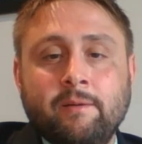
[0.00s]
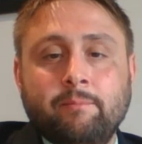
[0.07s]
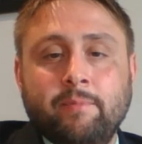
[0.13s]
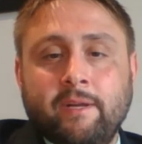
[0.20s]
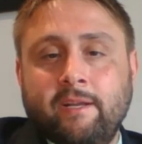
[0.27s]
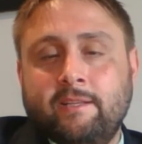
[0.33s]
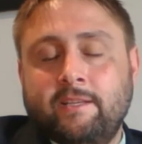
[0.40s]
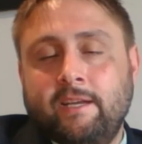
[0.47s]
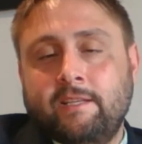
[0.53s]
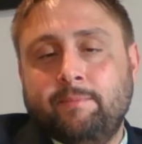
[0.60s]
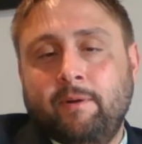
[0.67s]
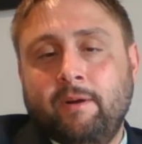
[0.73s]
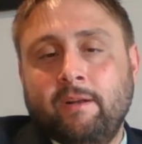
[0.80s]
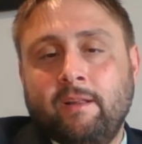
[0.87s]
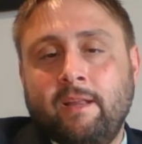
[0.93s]
But it's
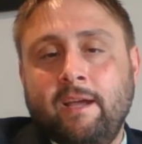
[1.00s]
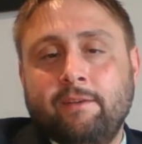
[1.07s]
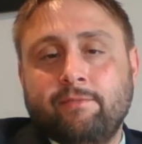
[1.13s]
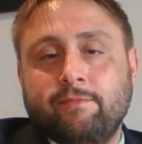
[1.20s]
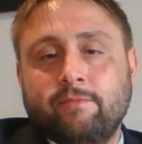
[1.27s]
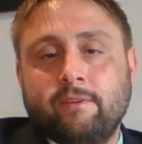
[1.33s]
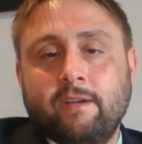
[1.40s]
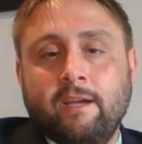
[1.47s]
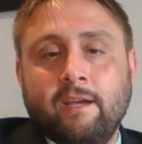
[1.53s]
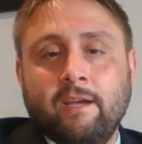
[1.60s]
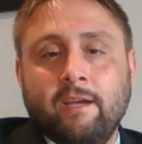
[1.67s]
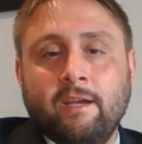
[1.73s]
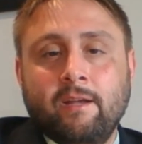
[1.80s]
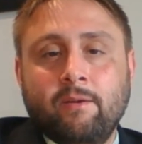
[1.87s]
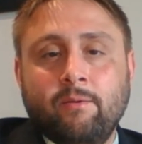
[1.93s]
part of life.
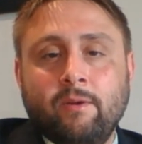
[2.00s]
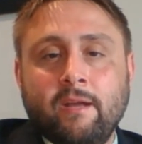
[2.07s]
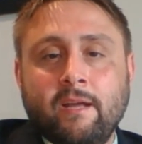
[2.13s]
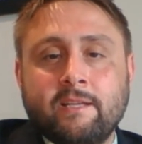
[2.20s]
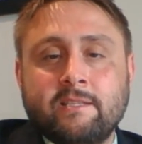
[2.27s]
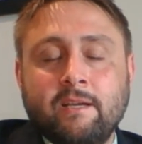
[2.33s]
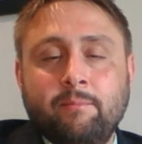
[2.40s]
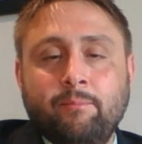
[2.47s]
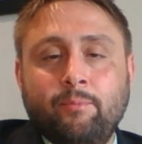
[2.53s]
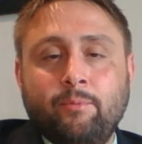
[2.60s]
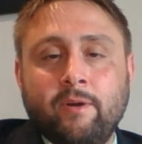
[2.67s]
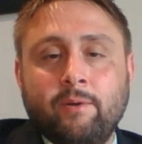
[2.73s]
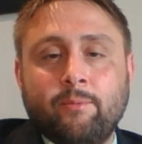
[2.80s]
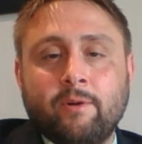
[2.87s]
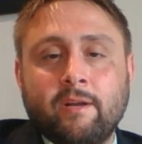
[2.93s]
And at some
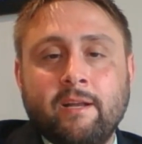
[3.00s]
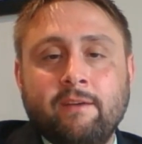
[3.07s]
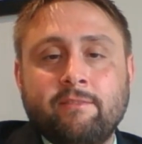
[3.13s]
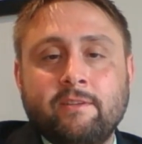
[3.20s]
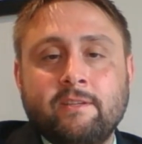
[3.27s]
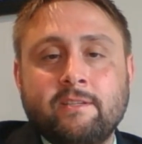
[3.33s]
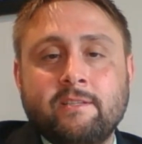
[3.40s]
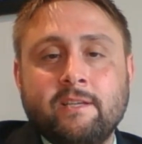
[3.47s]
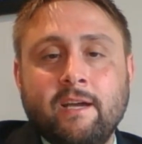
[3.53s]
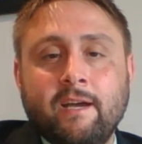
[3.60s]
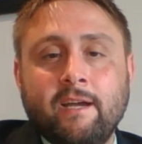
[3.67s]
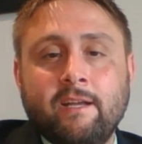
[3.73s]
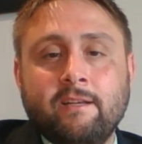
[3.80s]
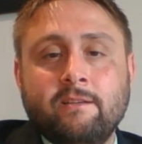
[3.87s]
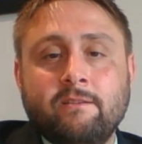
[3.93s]
point, we're going to have to
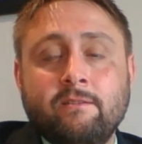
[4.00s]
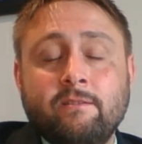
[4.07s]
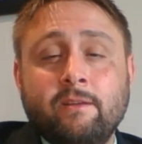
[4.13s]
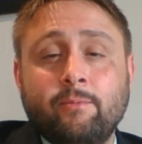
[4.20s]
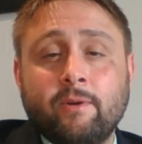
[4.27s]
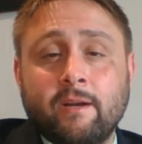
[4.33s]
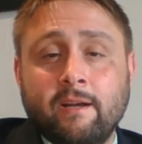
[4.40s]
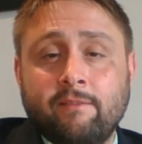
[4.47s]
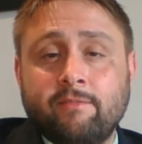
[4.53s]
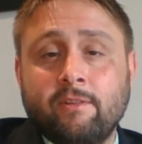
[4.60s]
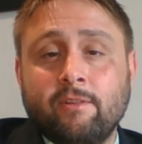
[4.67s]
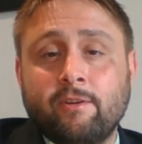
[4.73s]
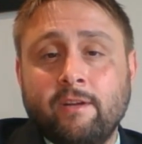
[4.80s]
decide that we're going to have to